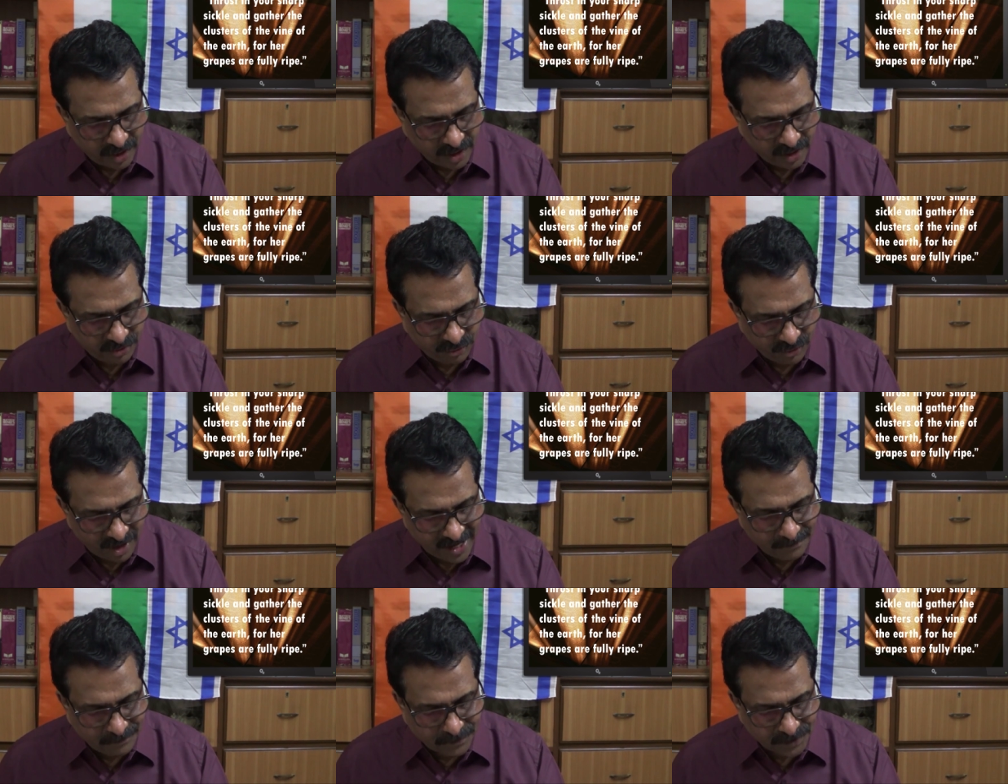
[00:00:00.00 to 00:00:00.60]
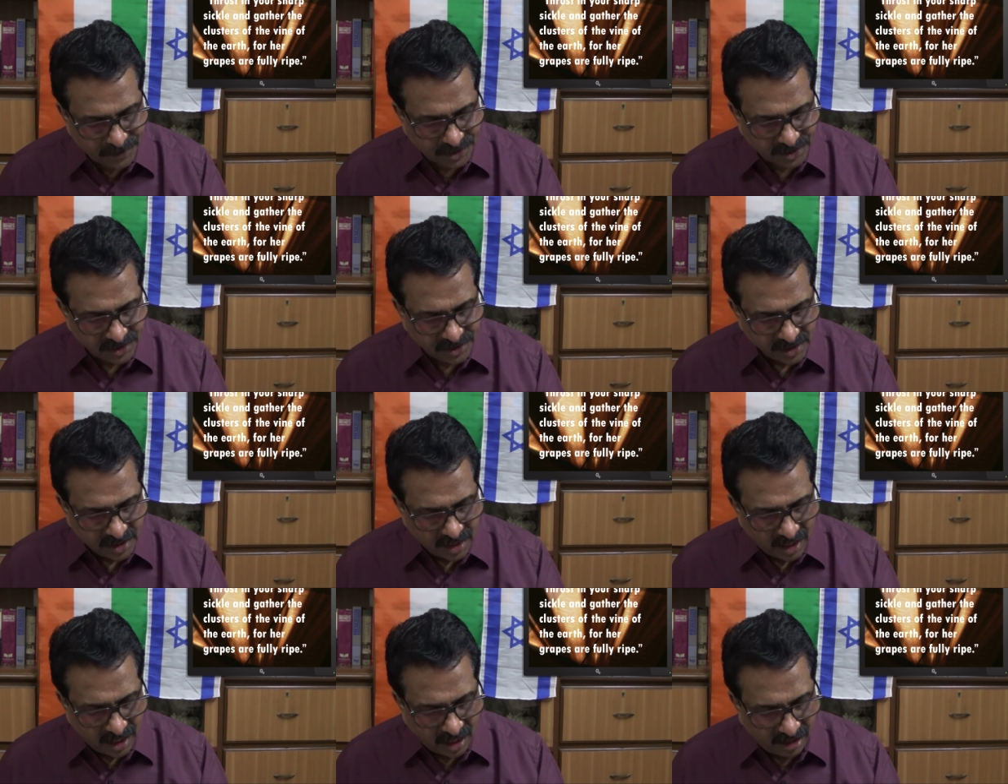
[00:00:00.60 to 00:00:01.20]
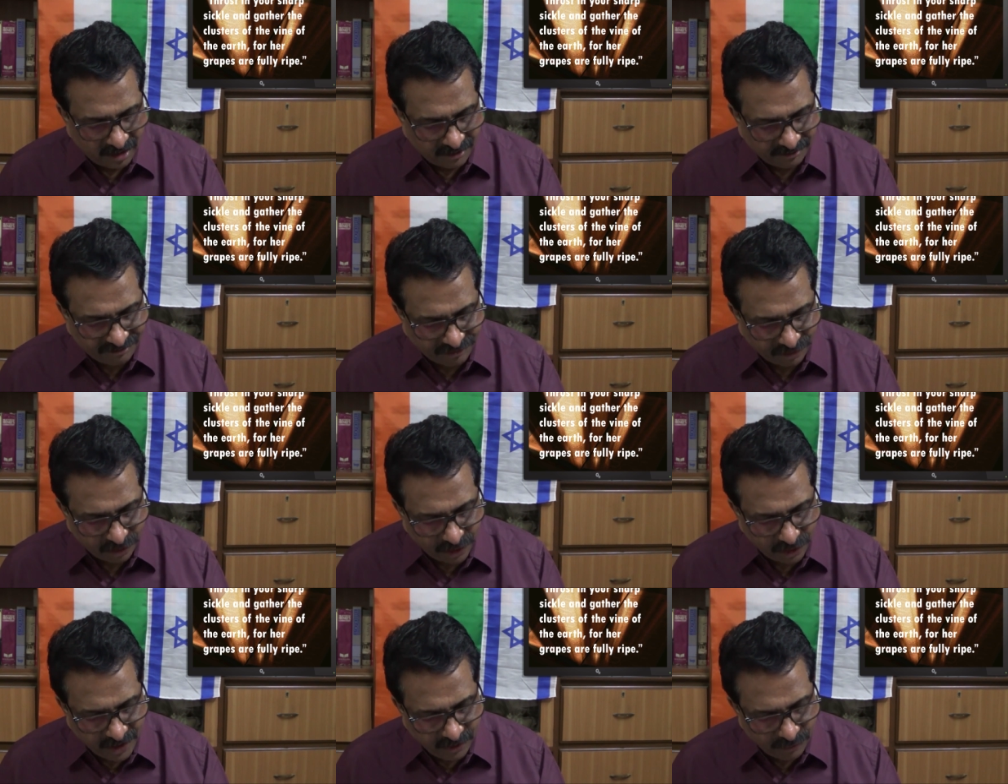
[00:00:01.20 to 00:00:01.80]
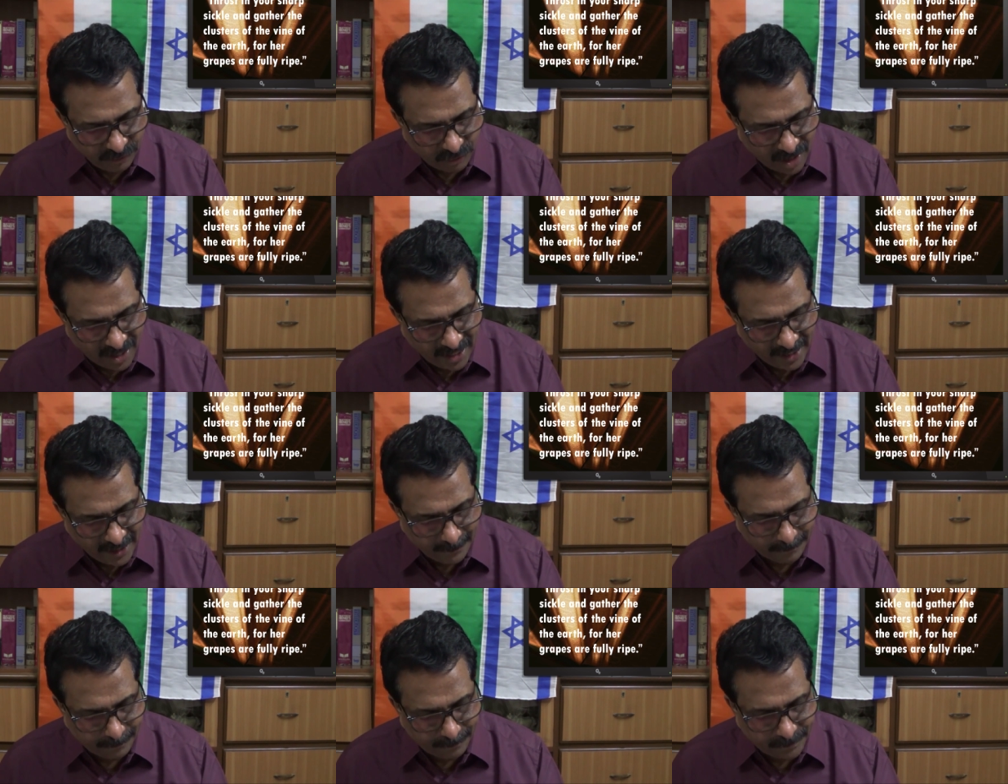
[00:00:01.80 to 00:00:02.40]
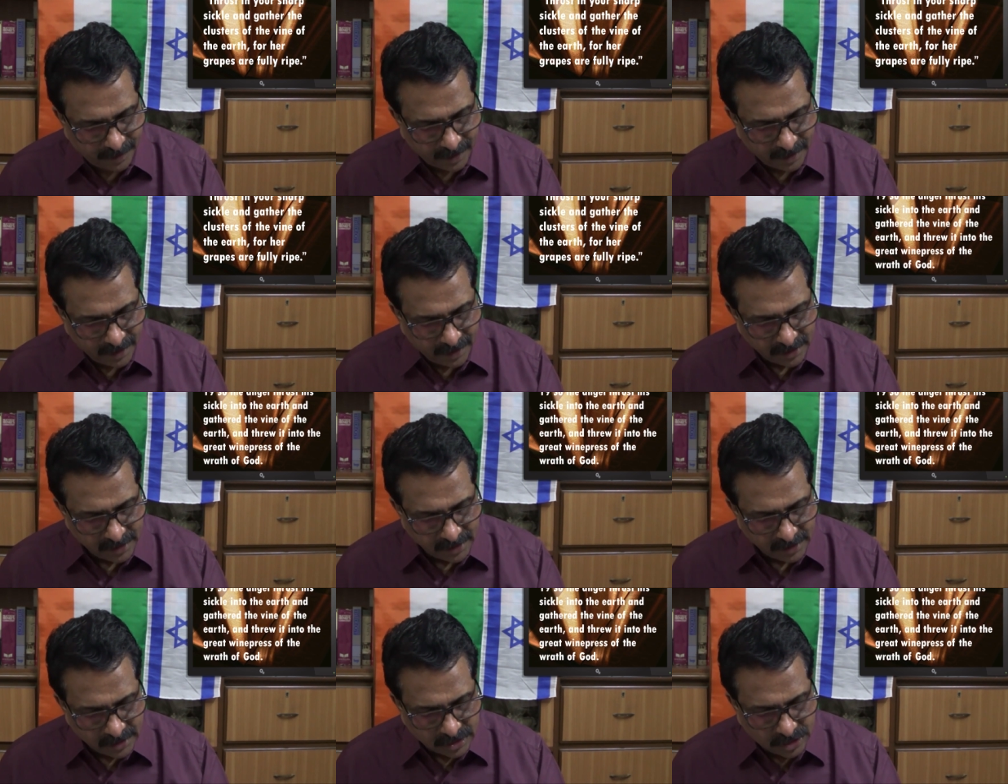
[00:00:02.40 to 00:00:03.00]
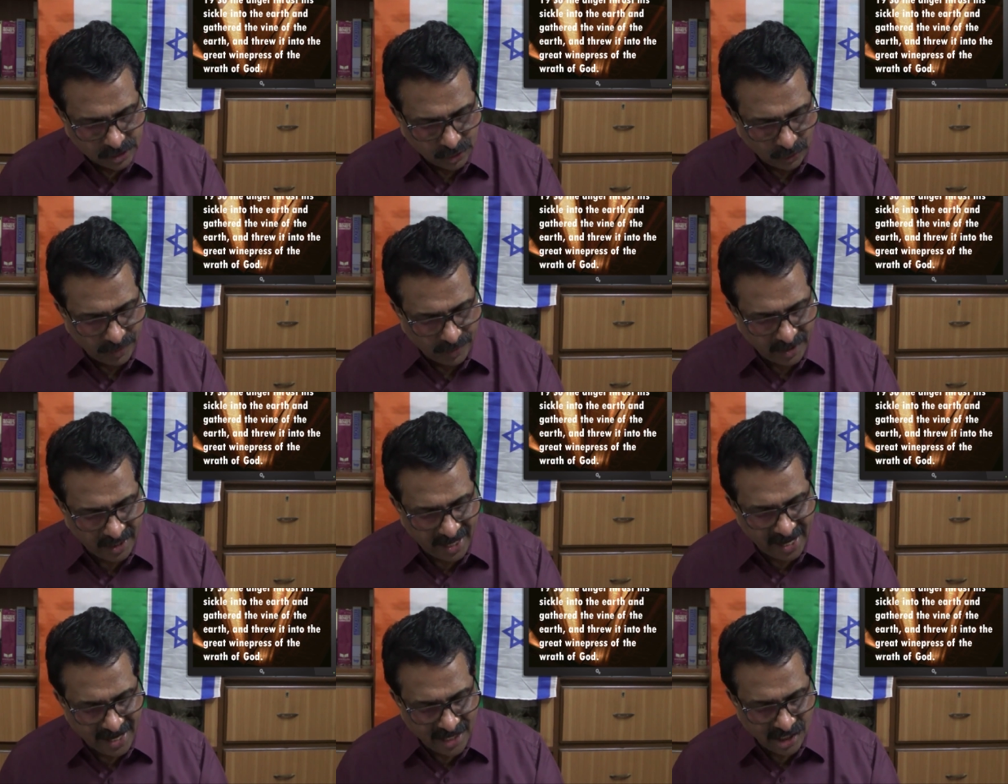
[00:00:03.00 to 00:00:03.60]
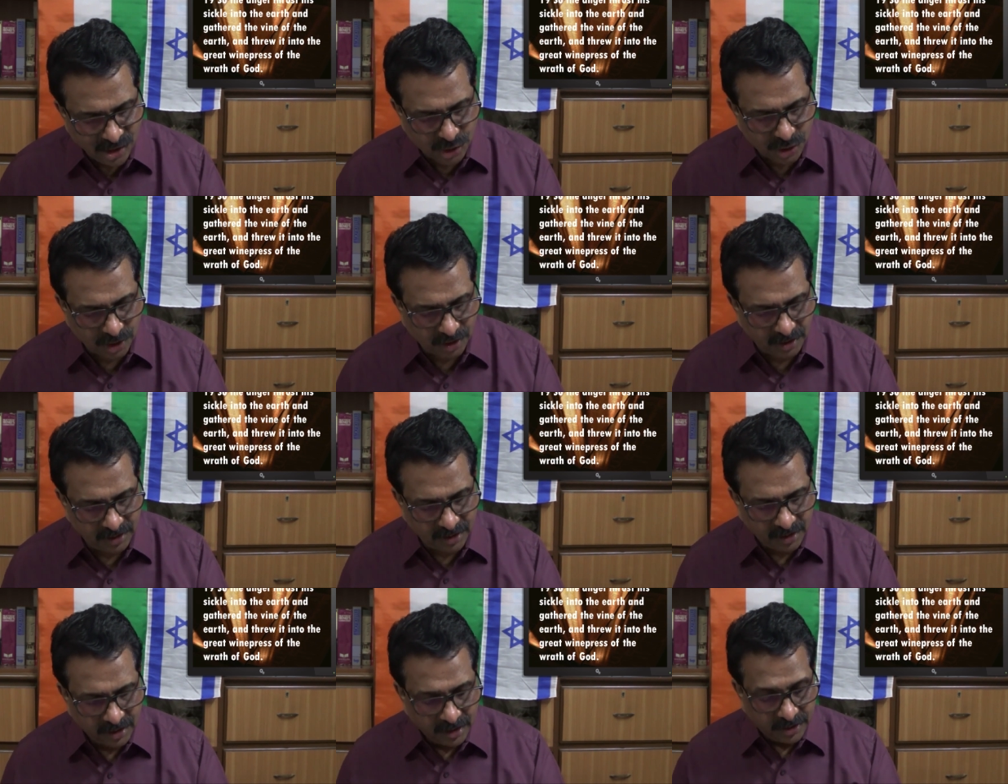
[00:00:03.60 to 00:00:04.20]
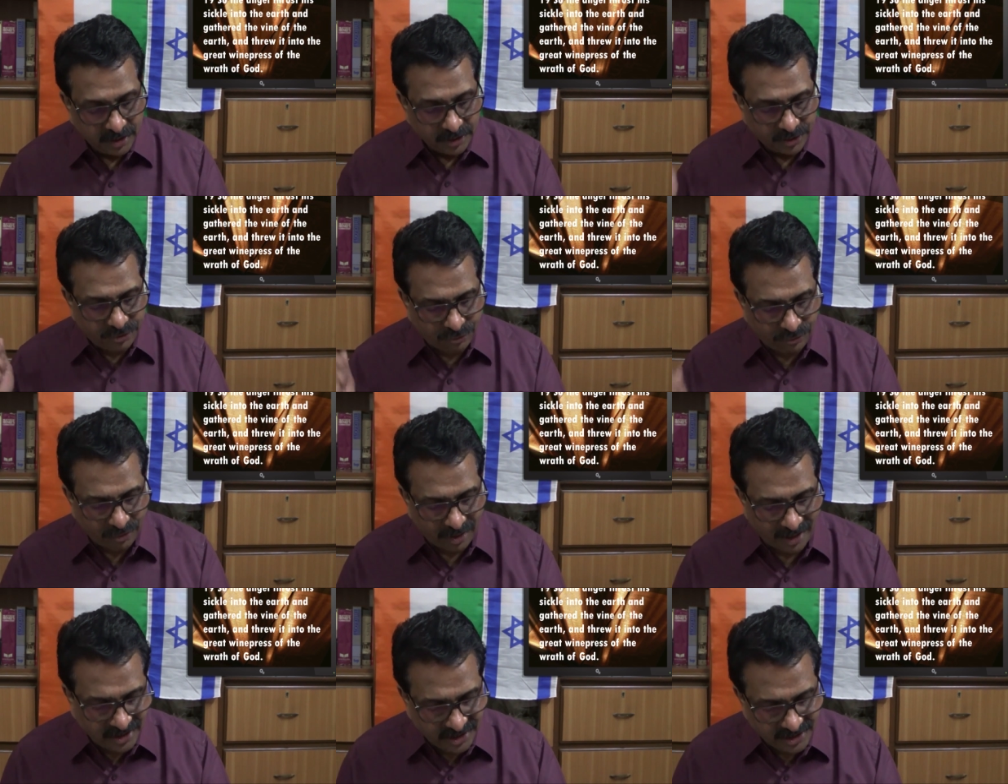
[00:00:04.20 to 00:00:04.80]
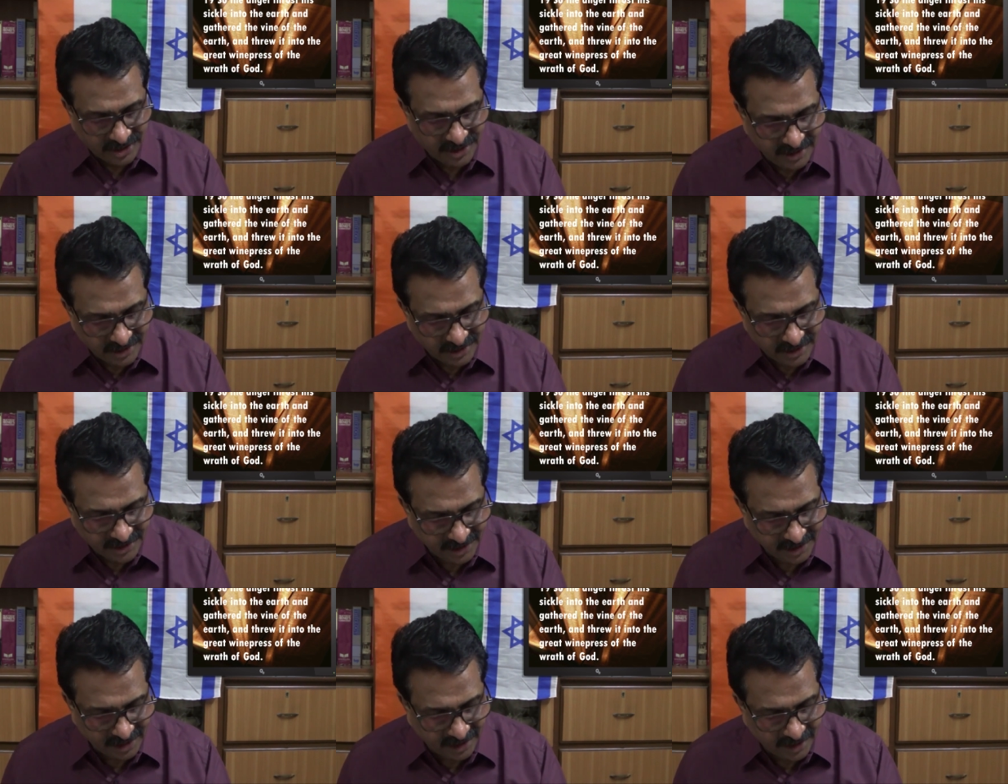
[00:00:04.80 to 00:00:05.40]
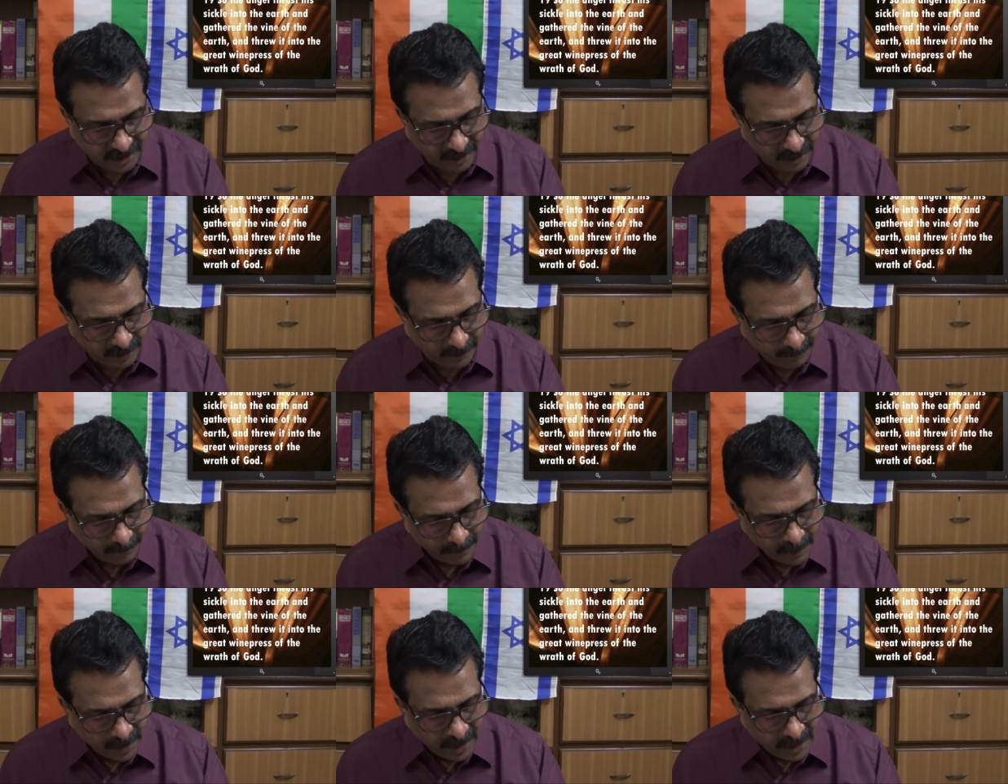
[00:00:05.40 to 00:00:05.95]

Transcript: her grapes are fully ripe. So the angel thrust his sickle